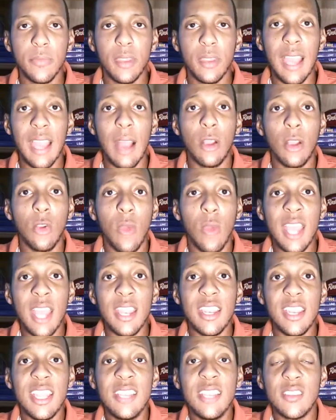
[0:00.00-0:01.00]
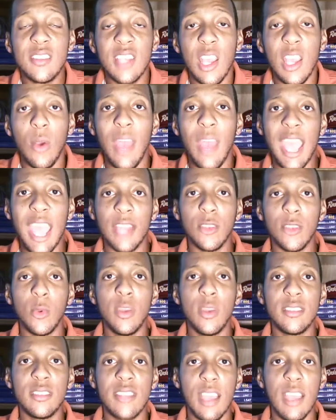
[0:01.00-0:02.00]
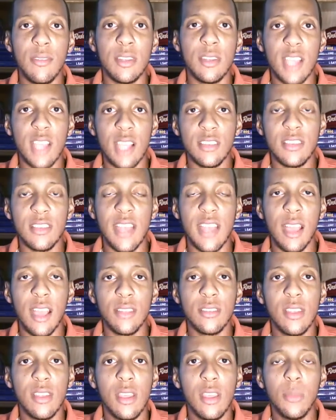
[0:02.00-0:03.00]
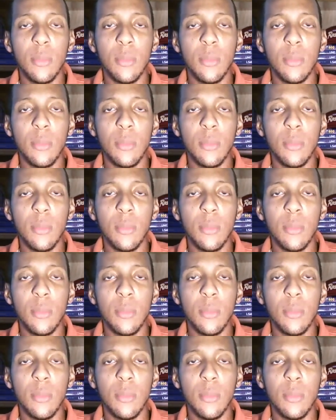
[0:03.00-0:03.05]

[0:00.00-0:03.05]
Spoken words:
Now, granted, he still had 27 touchdowns,